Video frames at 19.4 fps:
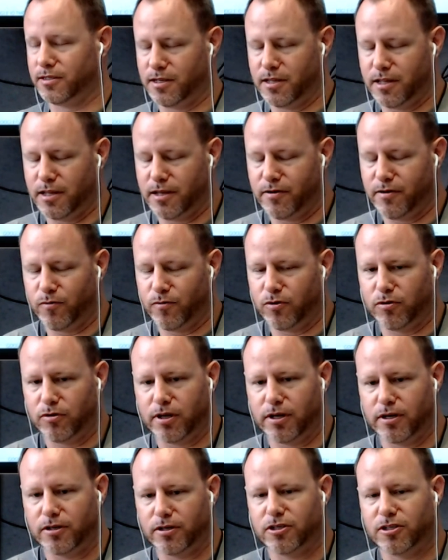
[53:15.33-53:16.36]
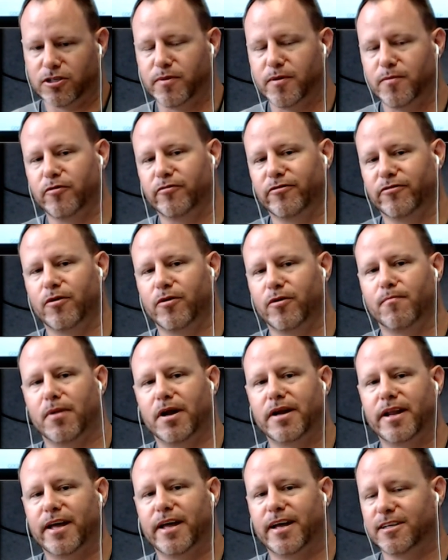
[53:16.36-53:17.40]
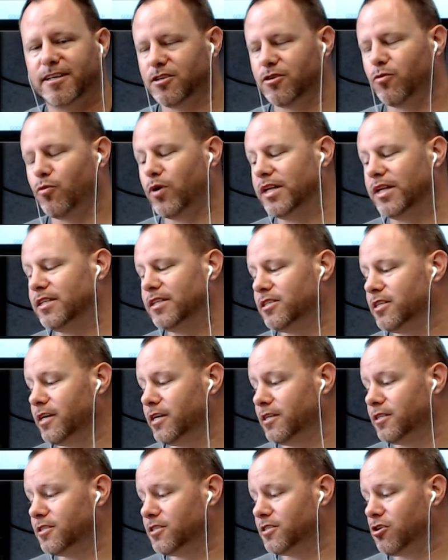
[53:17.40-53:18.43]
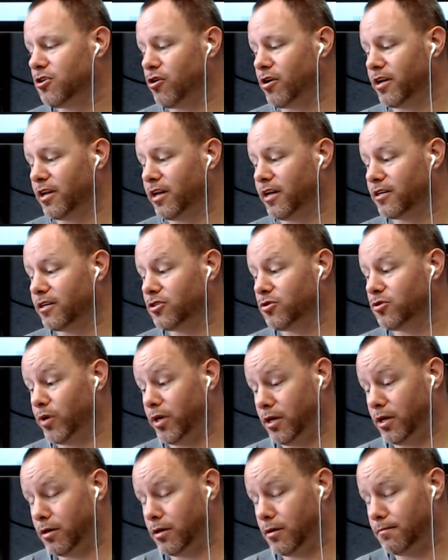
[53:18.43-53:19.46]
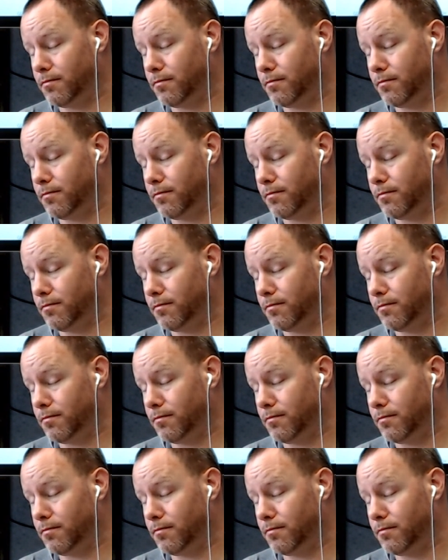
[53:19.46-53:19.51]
and then we'll just be moving to Mondays and Wednesdays starting next week.